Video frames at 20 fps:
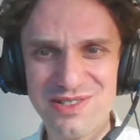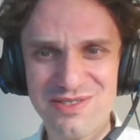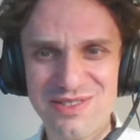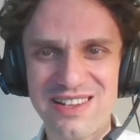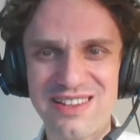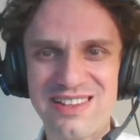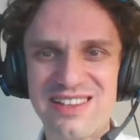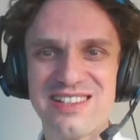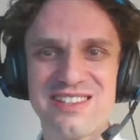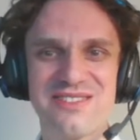
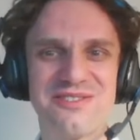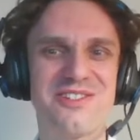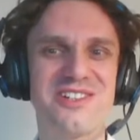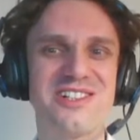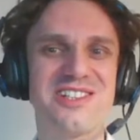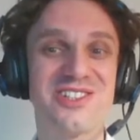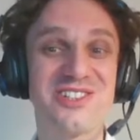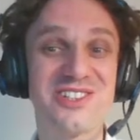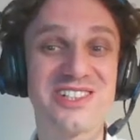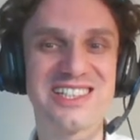one another for
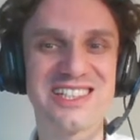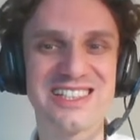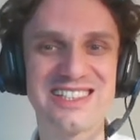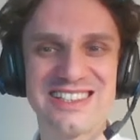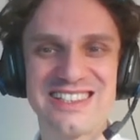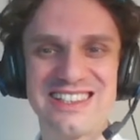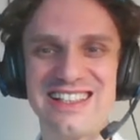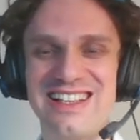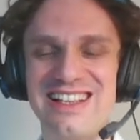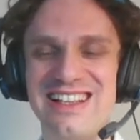
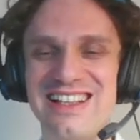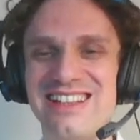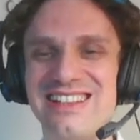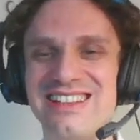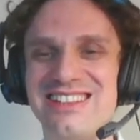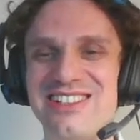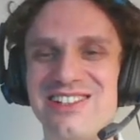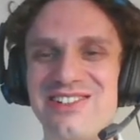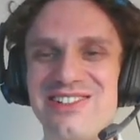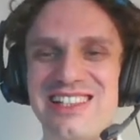resources.
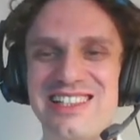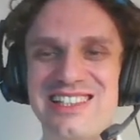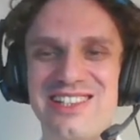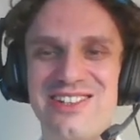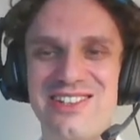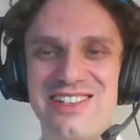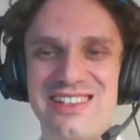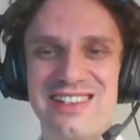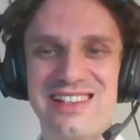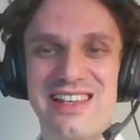So it's
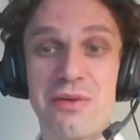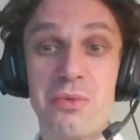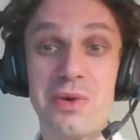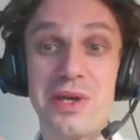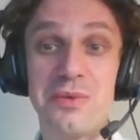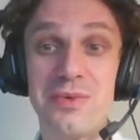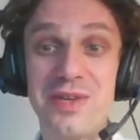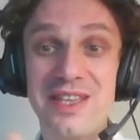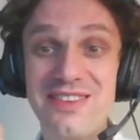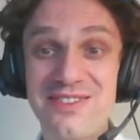not a
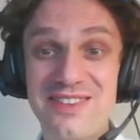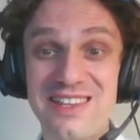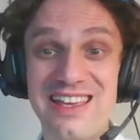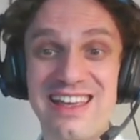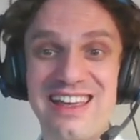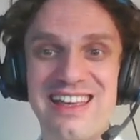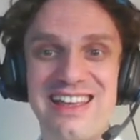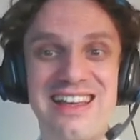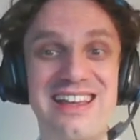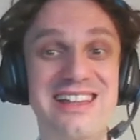win-win
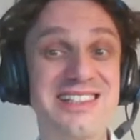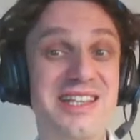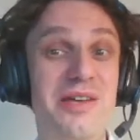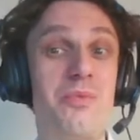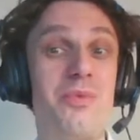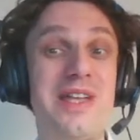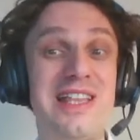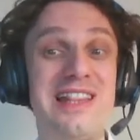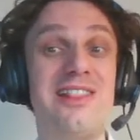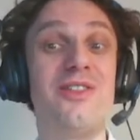thinking, it's a
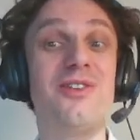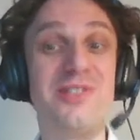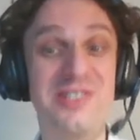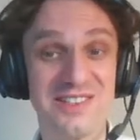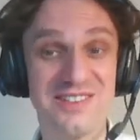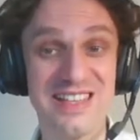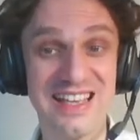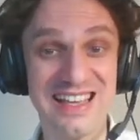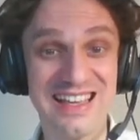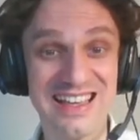
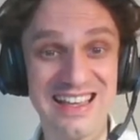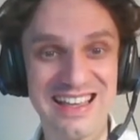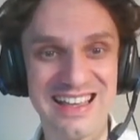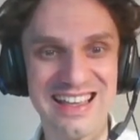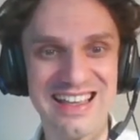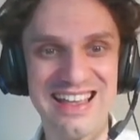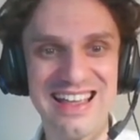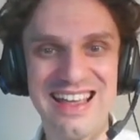win-lose thinking.